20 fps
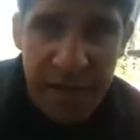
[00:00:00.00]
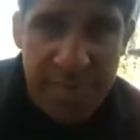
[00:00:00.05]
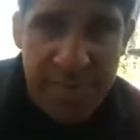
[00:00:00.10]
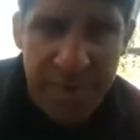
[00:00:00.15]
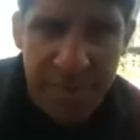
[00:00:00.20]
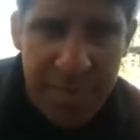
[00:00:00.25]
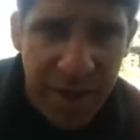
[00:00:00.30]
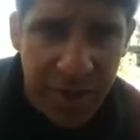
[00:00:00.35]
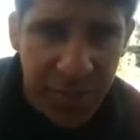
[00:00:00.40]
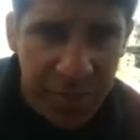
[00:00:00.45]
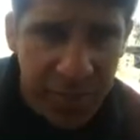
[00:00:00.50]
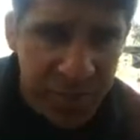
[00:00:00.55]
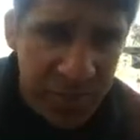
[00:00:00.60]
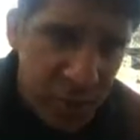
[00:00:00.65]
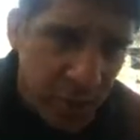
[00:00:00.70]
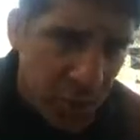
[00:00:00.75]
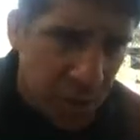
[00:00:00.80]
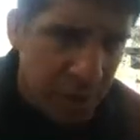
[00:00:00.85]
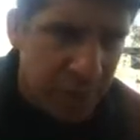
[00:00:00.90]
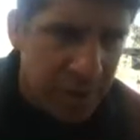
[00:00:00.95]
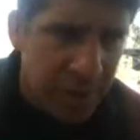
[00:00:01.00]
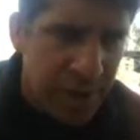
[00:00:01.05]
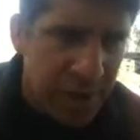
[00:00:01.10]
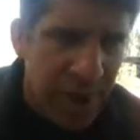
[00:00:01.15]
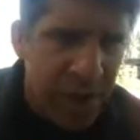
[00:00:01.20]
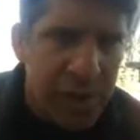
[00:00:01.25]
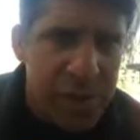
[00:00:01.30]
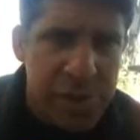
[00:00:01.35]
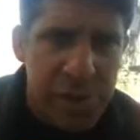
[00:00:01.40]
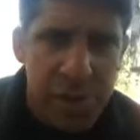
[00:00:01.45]
Macbeth was gone.
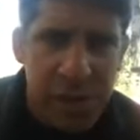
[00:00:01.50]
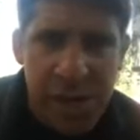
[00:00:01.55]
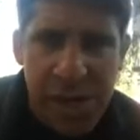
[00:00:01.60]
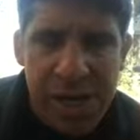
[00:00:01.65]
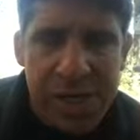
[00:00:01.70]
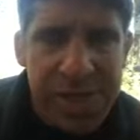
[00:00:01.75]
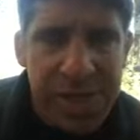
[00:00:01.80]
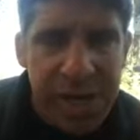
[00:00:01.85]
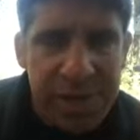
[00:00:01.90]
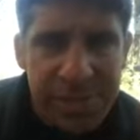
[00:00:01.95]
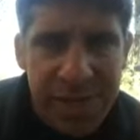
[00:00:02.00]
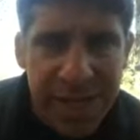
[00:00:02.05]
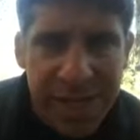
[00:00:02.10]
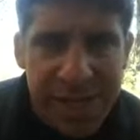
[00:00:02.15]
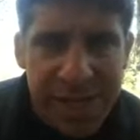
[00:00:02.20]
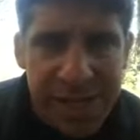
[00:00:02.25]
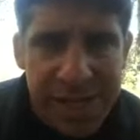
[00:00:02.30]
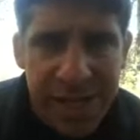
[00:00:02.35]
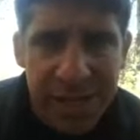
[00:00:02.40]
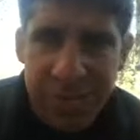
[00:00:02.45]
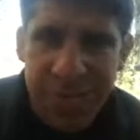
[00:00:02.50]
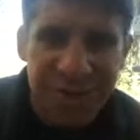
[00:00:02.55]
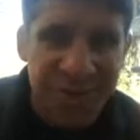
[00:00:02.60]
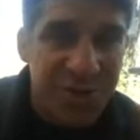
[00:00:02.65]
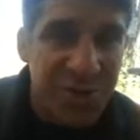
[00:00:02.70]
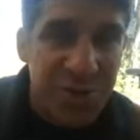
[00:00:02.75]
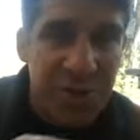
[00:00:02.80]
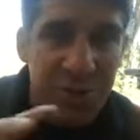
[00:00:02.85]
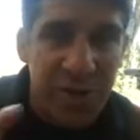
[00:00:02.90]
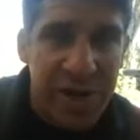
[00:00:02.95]
So a lot of times, like I said, it was
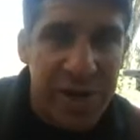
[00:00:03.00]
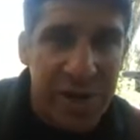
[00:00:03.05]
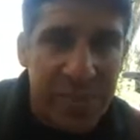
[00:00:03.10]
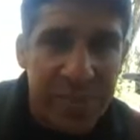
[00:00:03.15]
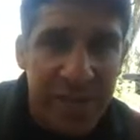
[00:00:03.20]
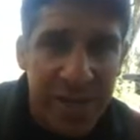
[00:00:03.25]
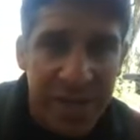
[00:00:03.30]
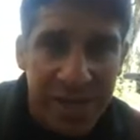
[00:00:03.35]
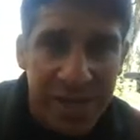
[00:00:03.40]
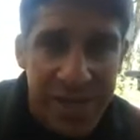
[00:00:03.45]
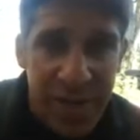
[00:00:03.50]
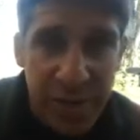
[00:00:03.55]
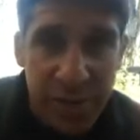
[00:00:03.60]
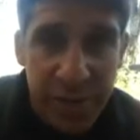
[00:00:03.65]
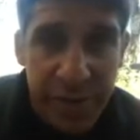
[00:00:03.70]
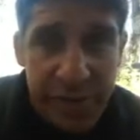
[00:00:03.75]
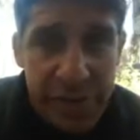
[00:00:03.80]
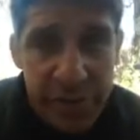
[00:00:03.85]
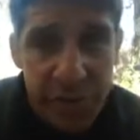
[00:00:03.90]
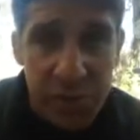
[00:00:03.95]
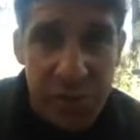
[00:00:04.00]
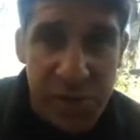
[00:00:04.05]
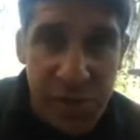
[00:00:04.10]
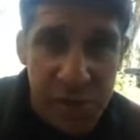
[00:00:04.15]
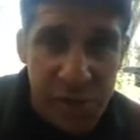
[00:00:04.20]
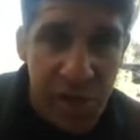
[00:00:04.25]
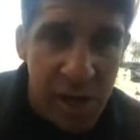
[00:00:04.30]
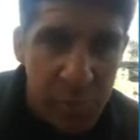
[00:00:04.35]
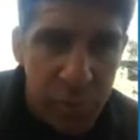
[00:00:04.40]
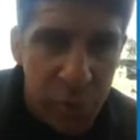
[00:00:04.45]
extreme exaggeration, which is
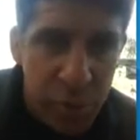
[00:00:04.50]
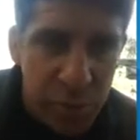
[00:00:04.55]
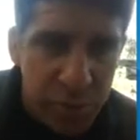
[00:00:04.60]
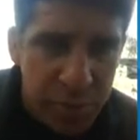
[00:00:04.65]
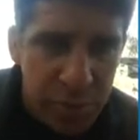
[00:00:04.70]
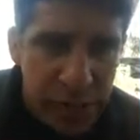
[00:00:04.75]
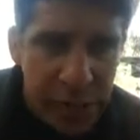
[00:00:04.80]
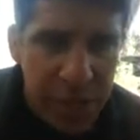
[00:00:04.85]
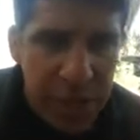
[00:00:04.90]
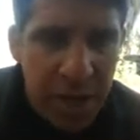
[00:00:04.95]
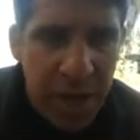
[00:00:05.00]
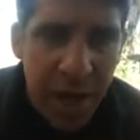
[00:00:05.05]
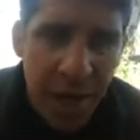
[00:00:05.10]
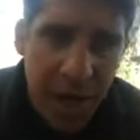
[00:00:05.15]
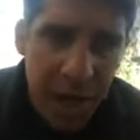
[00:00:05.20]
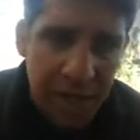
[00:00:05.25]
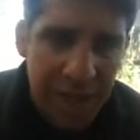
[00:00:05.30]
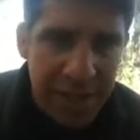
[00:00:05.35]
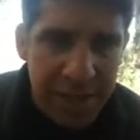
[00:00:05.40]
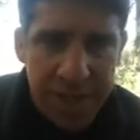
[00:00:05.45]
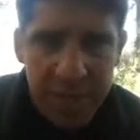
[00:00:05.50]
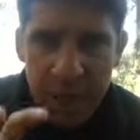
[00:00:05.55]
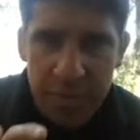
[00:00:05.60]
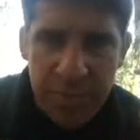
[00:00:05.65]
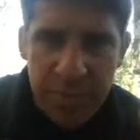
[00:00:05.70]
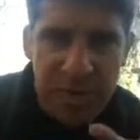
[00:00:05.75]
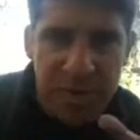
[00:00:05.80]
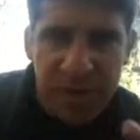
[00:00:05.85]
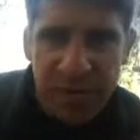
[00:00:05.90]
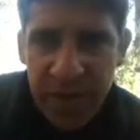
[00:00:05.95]
hyperbole. A lot of times
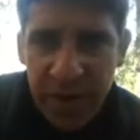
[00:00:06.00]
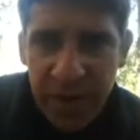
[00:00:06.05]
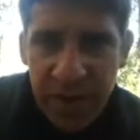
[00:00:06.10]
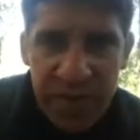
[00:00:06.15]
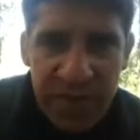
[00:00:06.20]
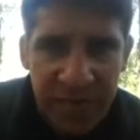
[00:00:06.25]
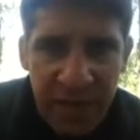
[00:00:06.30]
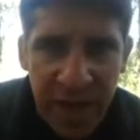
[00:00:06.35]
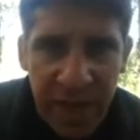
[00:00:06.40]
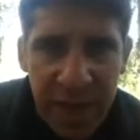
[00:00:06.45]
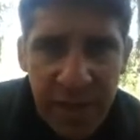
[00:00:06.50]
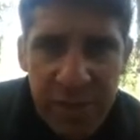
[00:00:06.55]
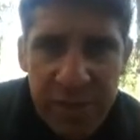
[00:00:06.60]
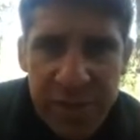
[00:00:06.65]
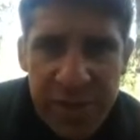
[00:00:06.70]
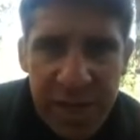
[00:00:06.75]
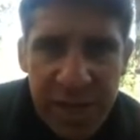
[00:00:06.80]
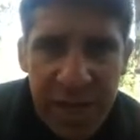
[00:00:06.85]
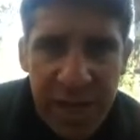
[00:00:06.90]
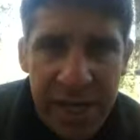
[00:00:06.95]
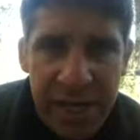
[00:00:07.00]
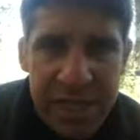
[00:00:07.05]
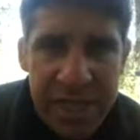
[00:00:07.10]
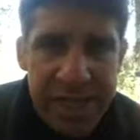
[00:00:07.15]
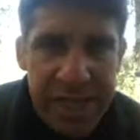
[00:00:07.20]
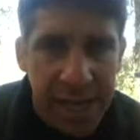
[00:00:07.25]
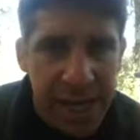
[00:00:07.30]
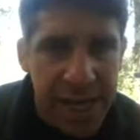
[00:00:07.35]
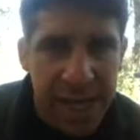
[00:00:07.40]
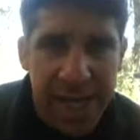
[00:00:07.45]
these figurative language things
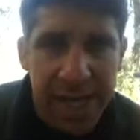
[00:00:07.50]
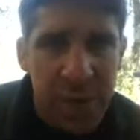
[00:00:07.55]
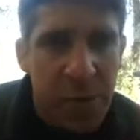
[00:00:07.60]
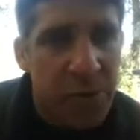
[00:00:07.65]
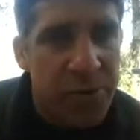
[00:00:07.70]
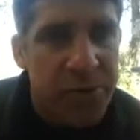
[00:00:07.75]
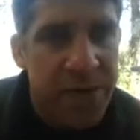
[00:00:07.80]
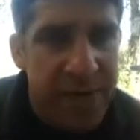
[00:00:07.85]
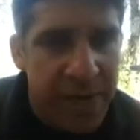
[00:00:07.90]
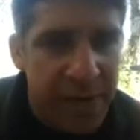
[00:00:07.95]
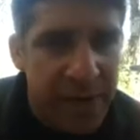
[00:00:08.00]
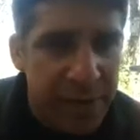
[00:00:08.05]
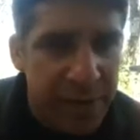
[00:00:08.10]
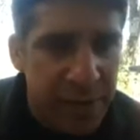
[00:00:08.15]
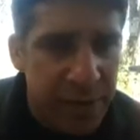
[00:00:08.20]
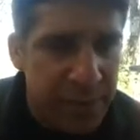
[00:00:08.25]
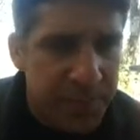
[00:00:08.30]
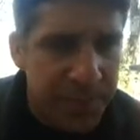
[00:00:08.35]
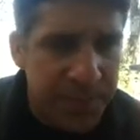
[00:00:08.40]
tie in all together.